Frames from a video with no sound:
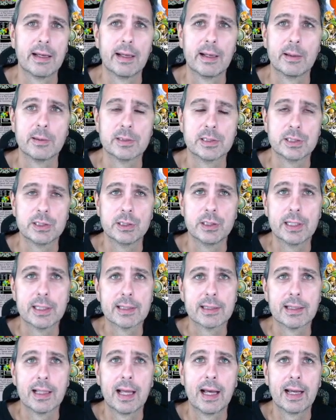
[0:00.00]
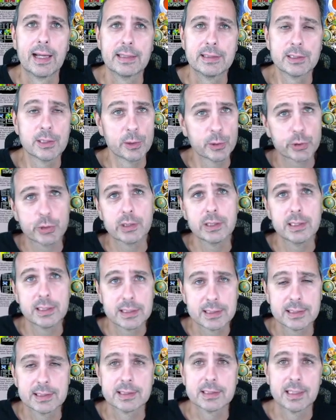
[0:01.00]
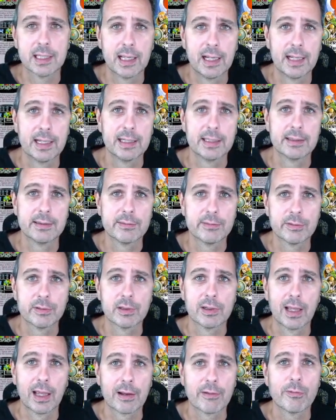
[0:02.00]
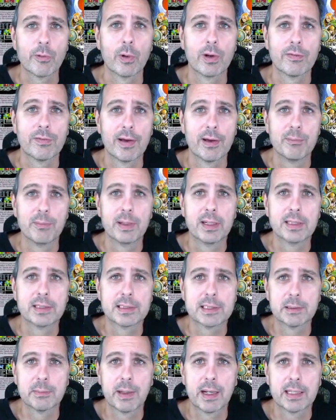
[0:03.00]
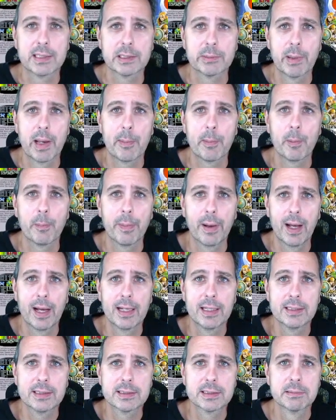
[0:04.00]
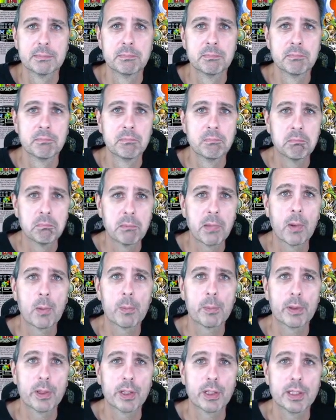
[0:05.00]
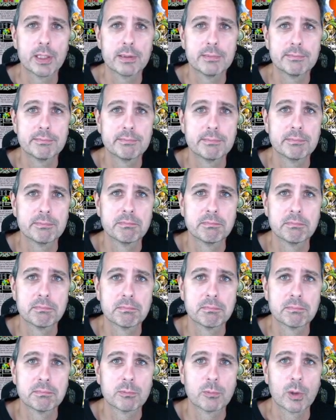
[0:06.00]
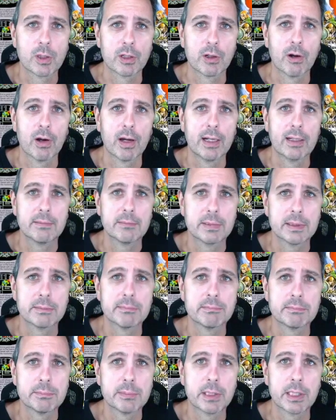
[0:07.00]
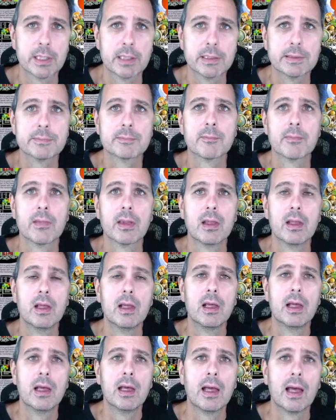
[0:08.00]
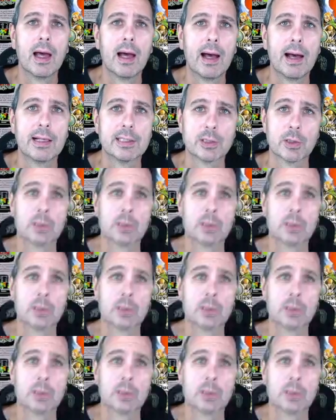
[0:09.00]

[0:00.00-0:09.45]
stood in line, socially distanced line for like 45 minutes to buy some apple pies. They were pretty good. Weren't great, but pretty good. So I